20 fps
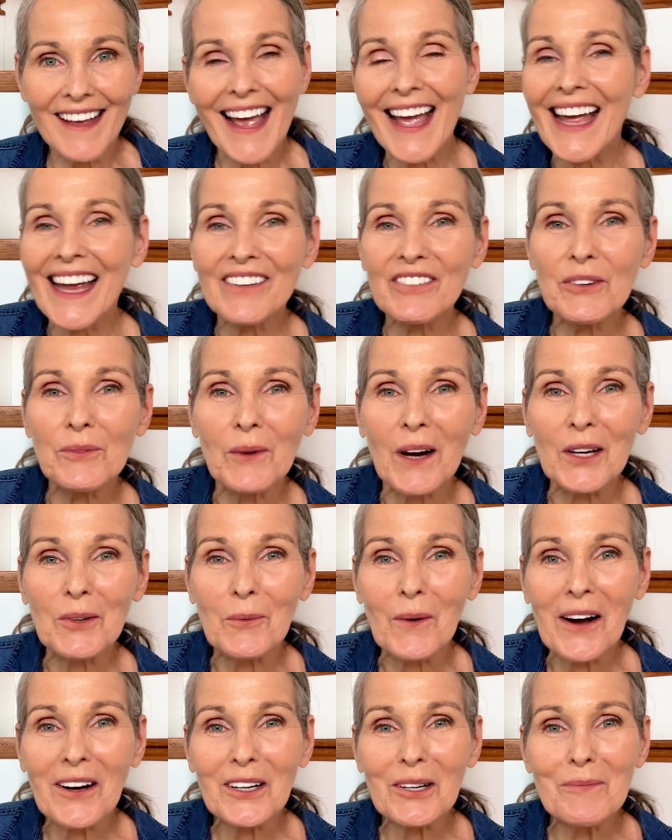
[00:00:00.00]
Hey everyone,
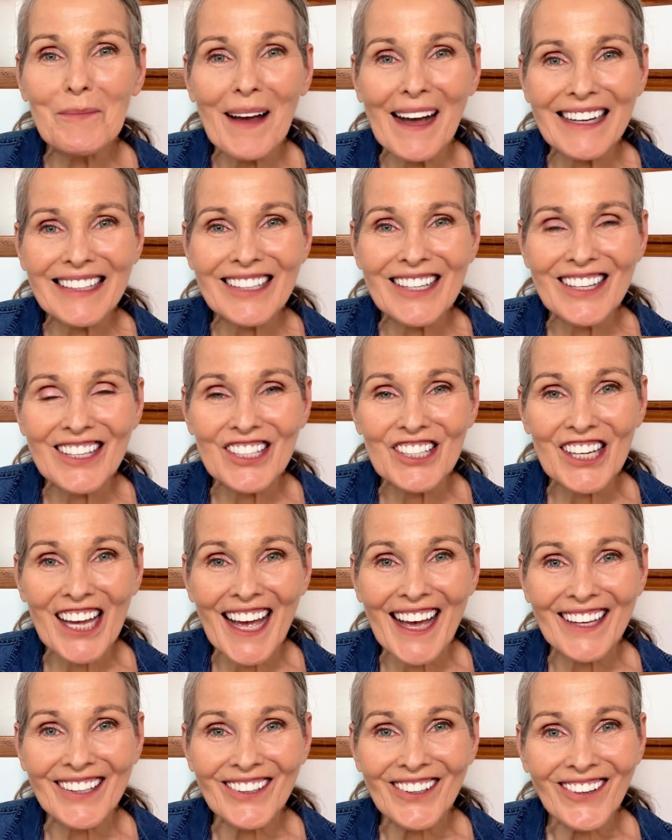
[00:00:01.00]
welcome back to the
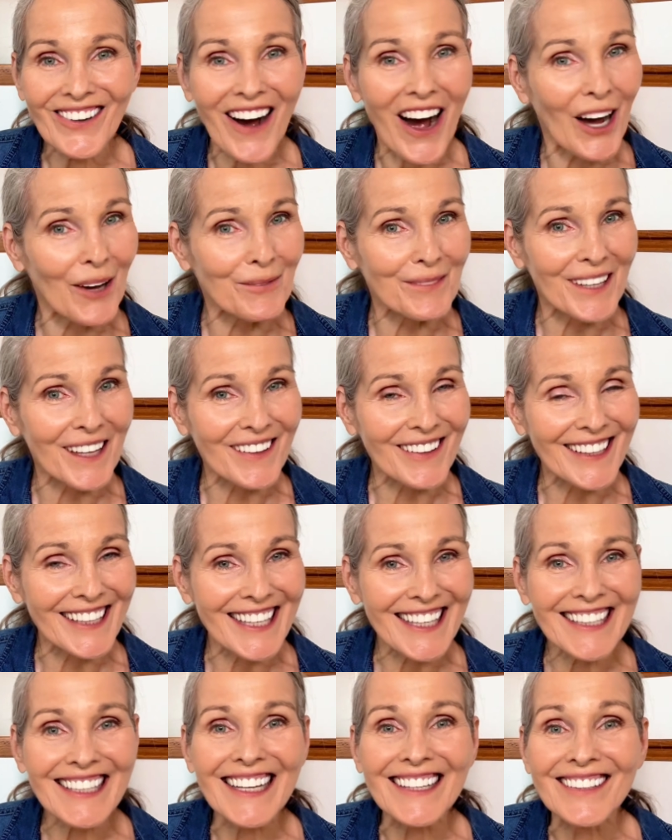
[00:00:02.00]
channel. I'm
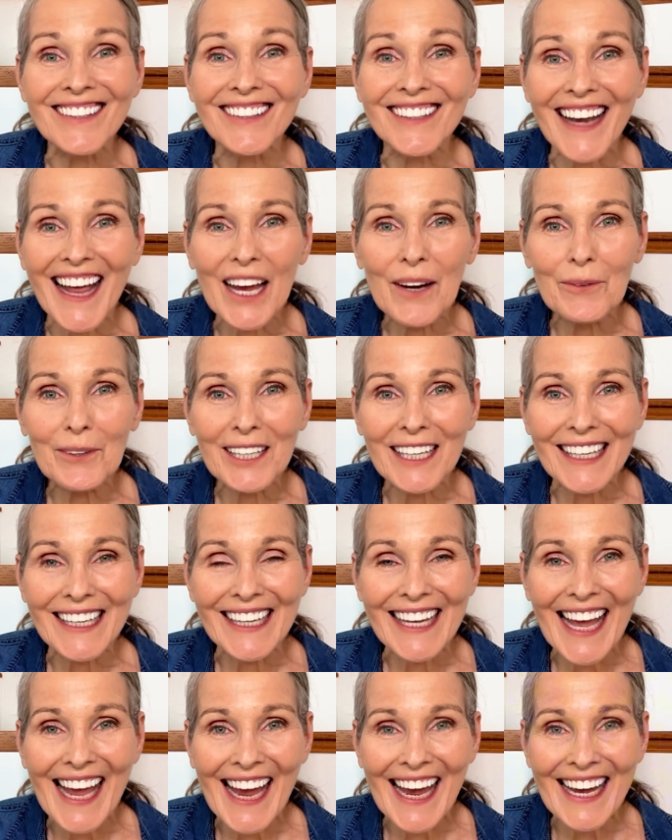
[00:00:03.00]
Lillian, and today we're
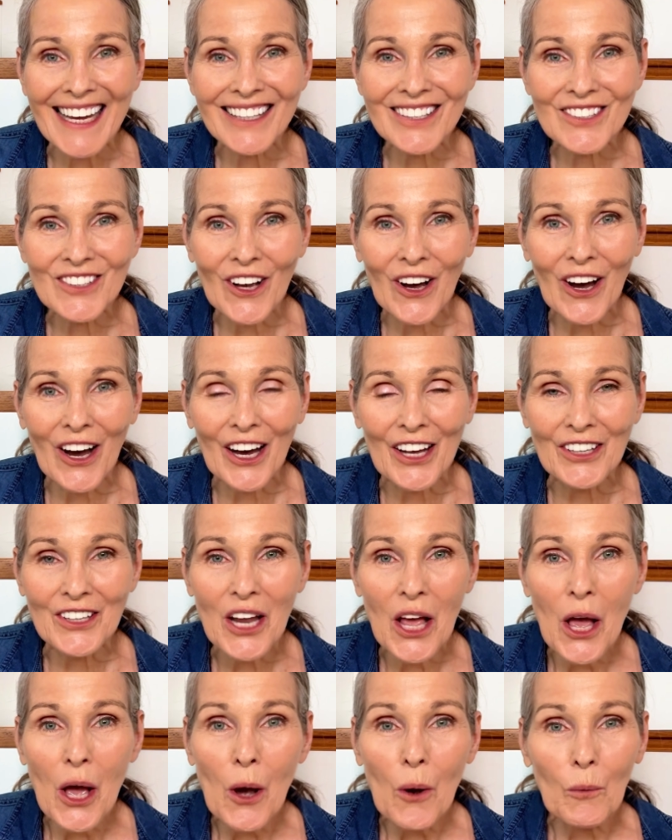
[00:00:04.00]
getting hands-on
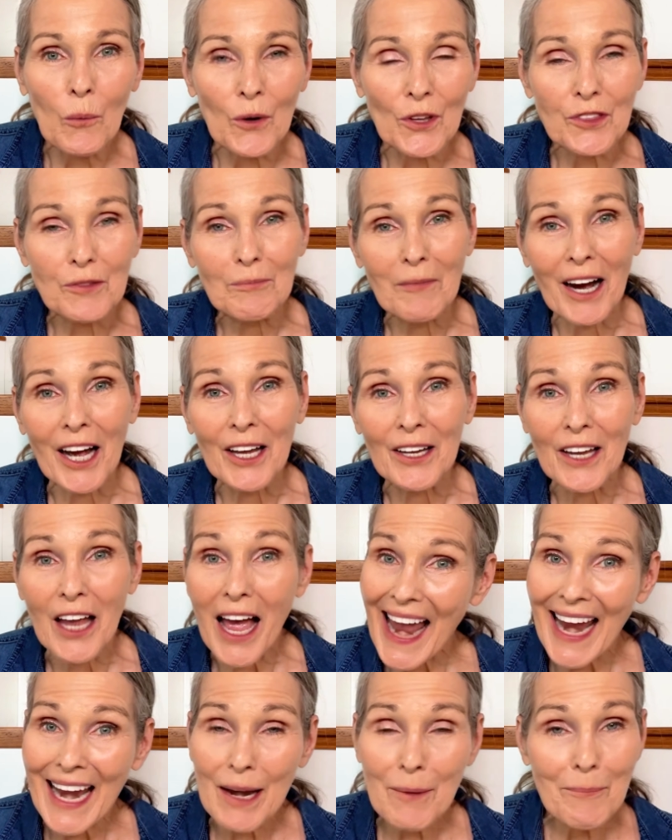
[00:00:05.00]
with my
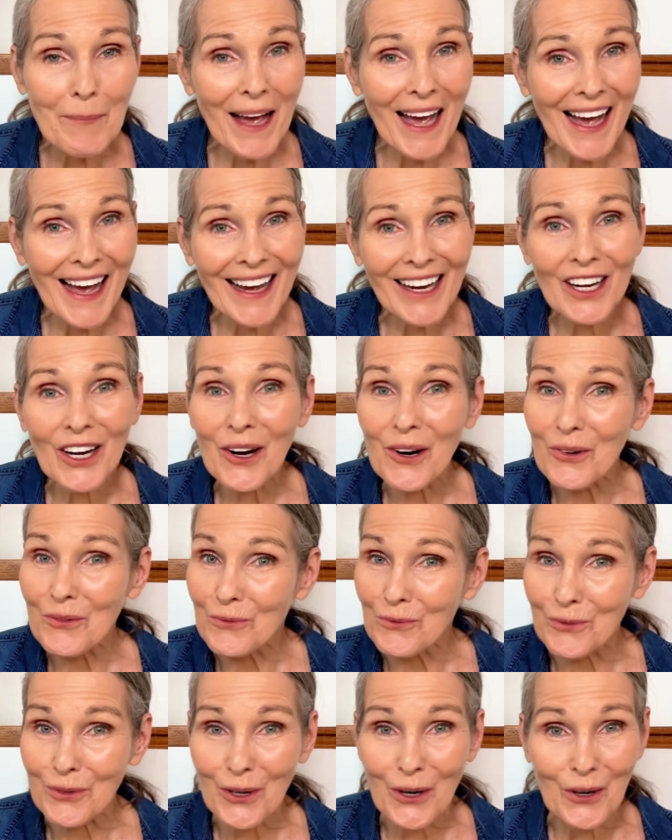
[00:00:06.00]
APEC
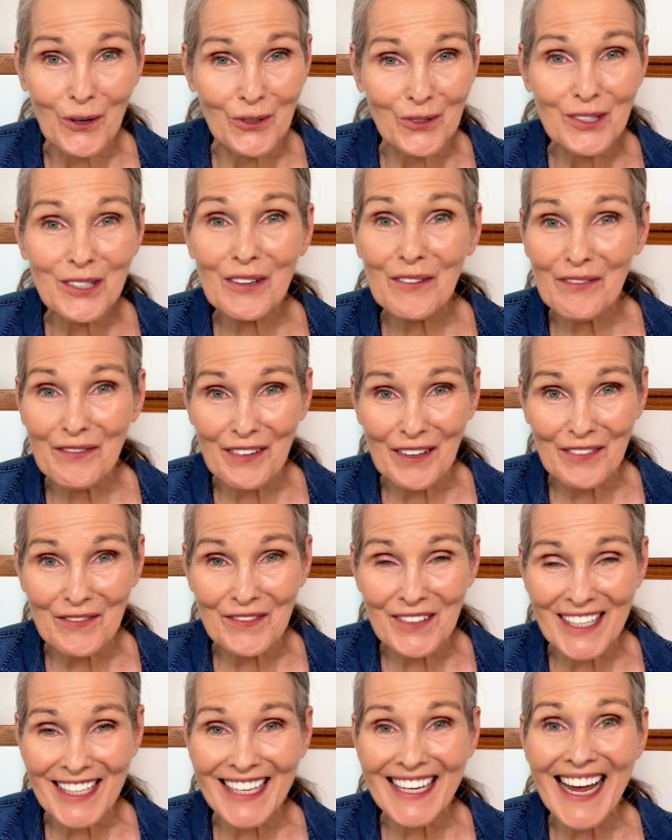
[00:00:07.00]

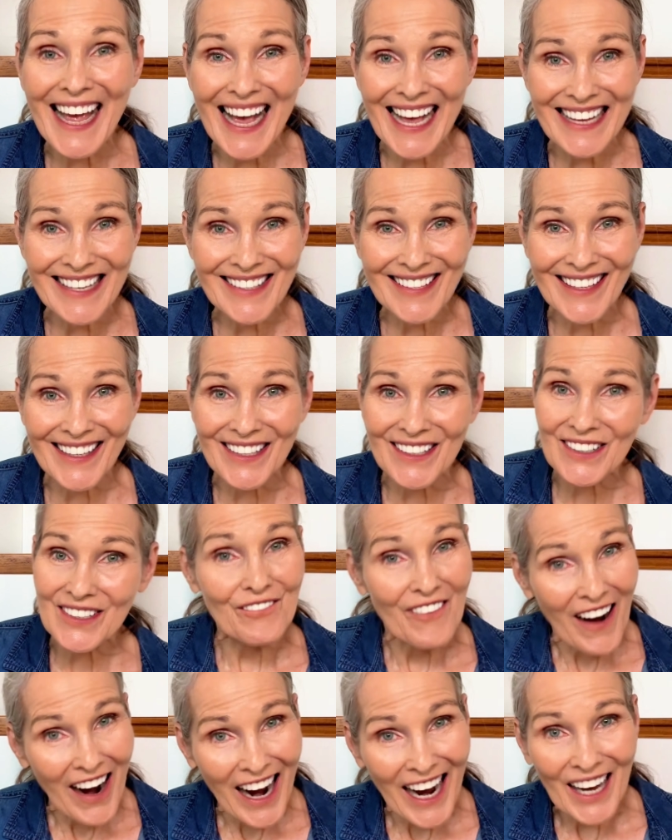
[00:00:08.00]
ROES-50 Essence
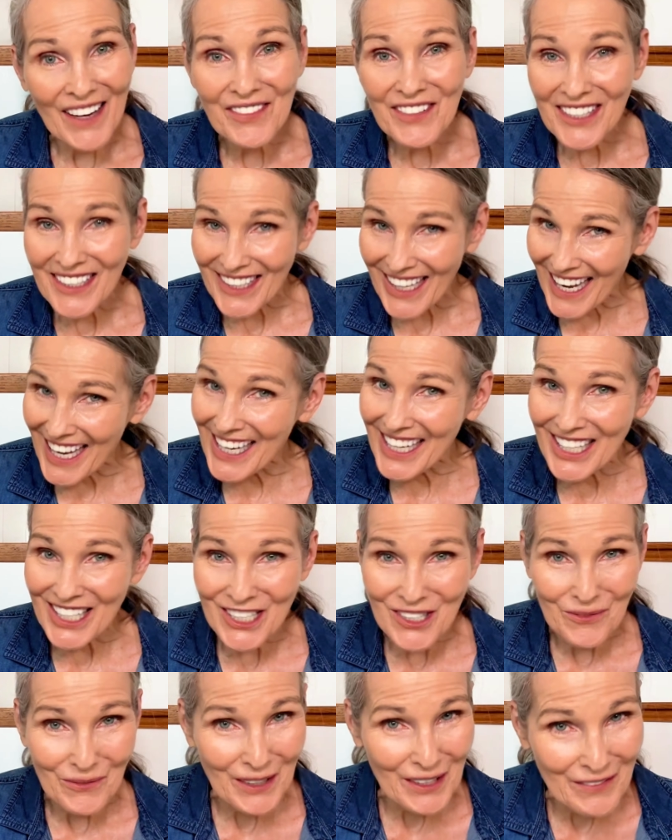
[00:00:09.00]

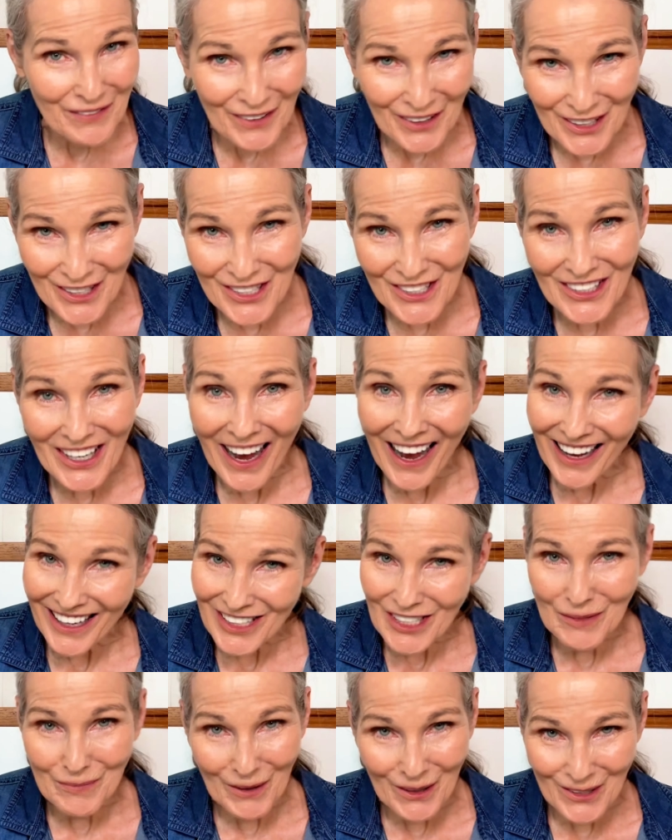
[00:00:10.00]
5-stage reverse
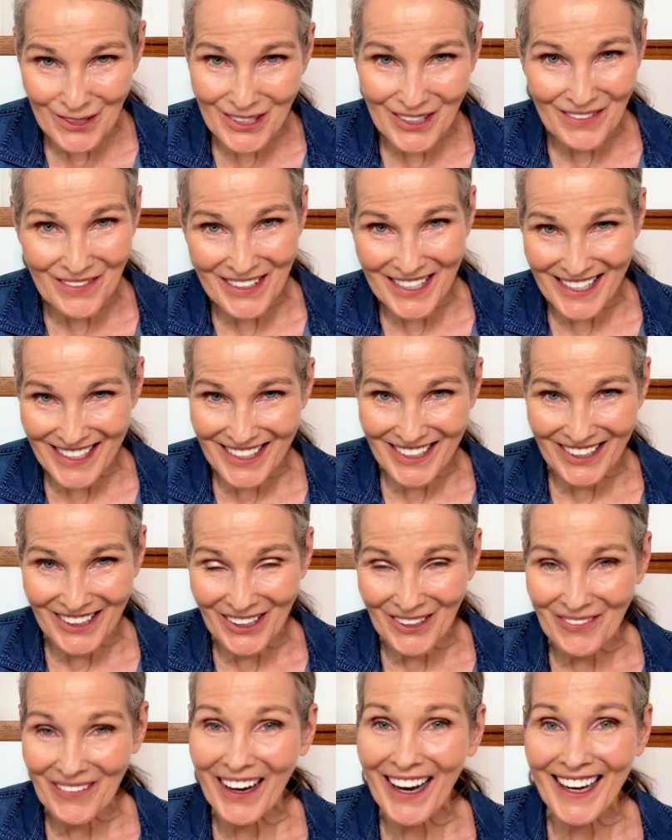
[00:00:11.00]
osmosis
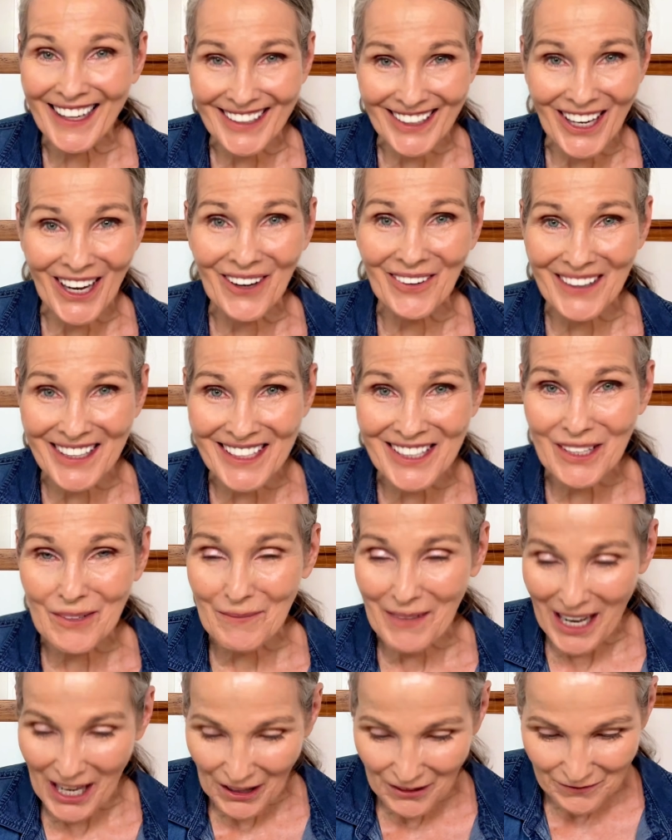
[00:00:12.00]
system. I know it's a
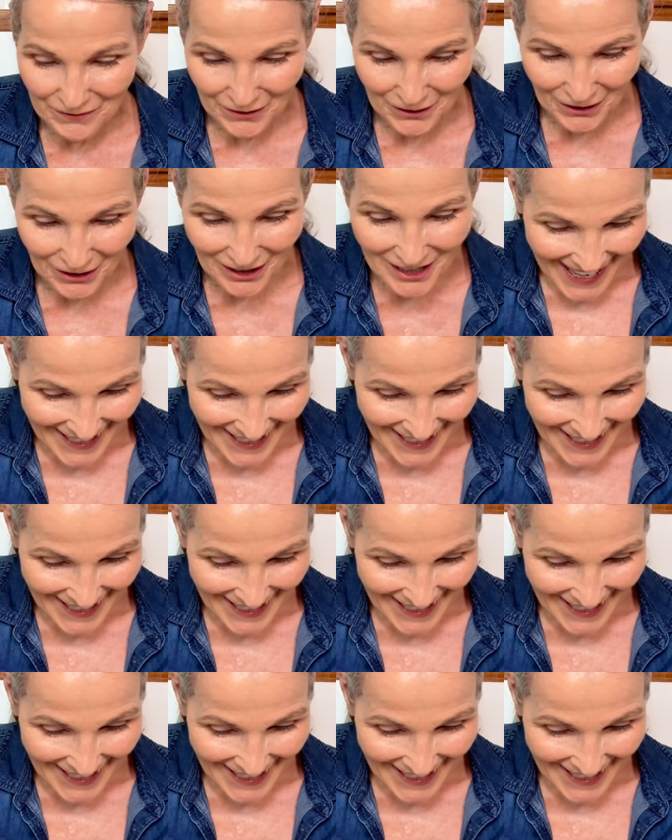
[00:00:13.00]
mouthful.